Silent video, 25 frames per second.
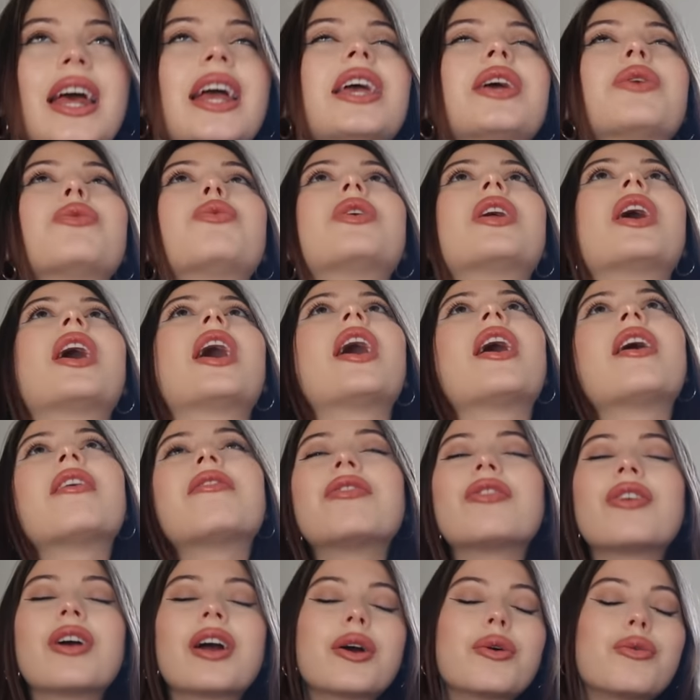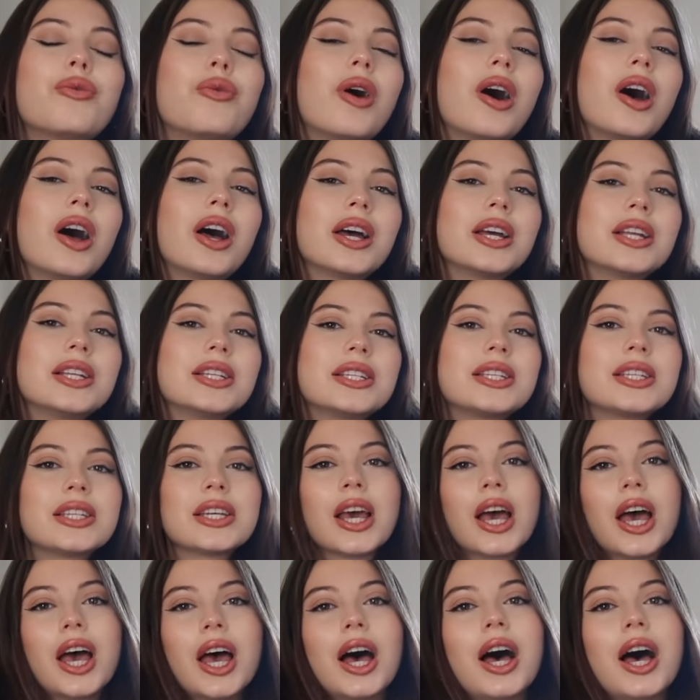I eat whatever I want.